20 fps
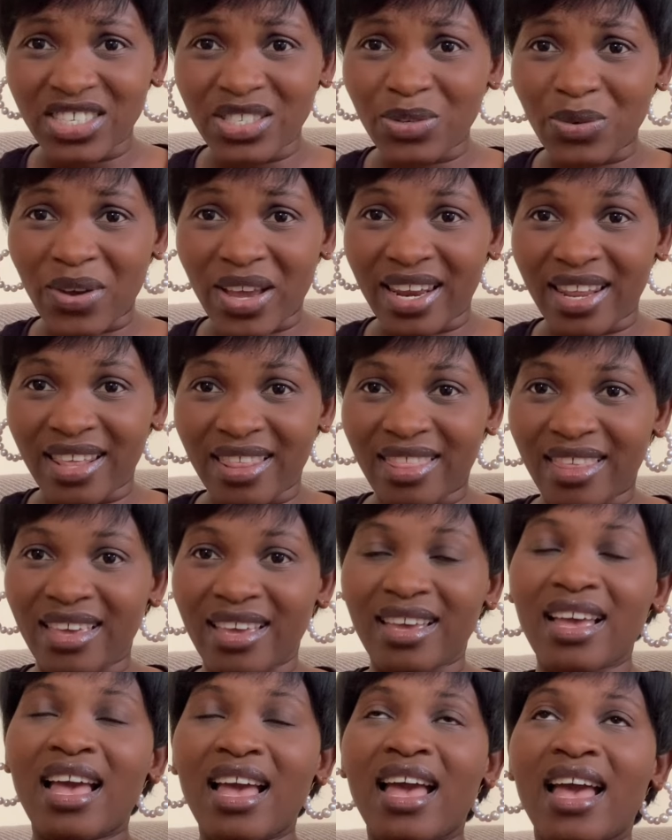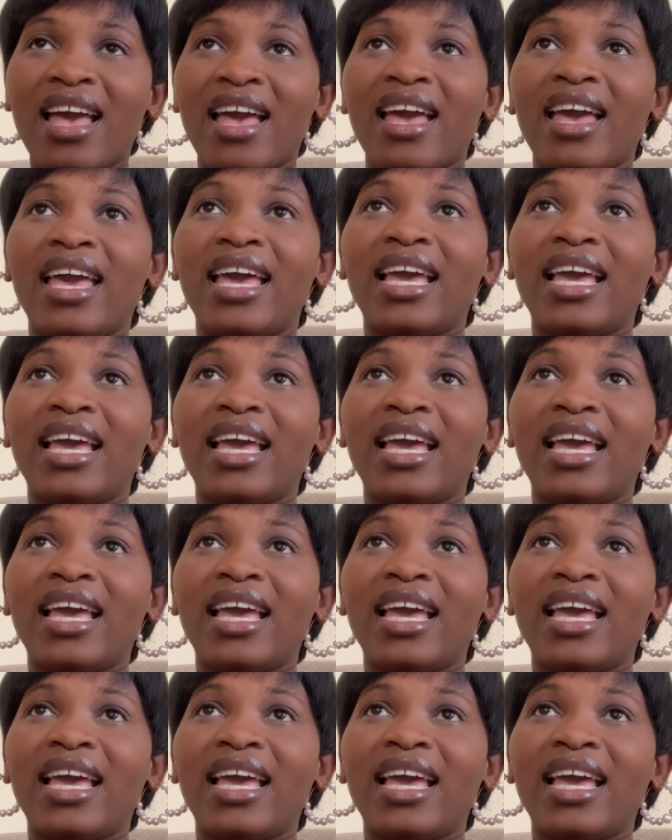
into anything,